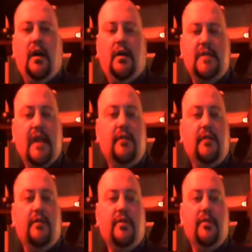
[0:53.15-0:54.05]
taken
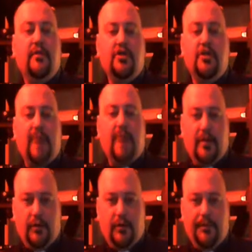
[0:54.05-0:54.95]
from the Christian
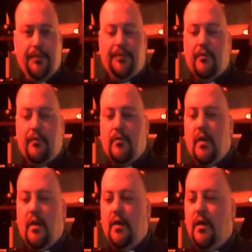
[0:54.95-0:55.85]
Bible.
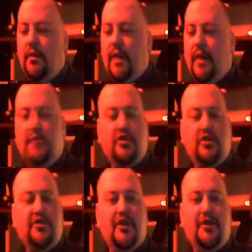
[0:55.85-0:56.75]
And
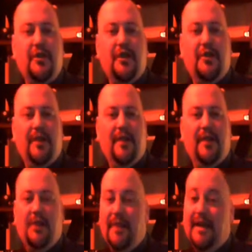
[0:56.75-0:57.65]
just so you know, I'm
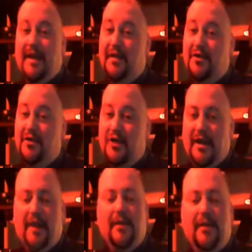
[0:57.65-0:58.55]
not making this shit
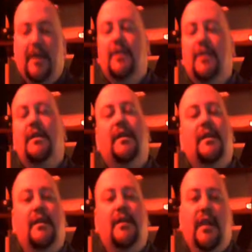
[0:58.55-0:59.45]
up.
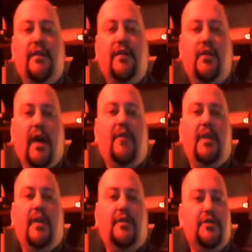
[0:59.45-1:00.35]
If you have
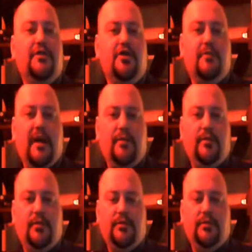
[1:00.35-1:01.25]
a Christian
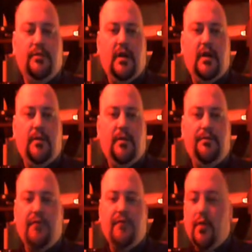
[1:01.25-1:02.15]
Bible,
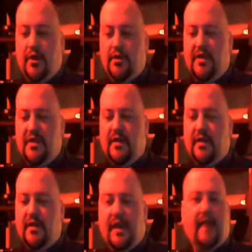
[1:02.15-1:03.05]
we're using
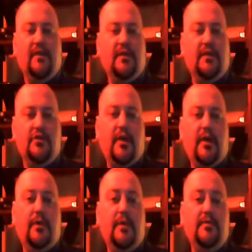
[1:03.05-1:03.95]
the Catholic Douay
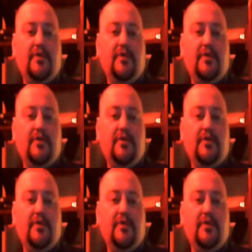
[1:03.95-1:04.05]
Rheims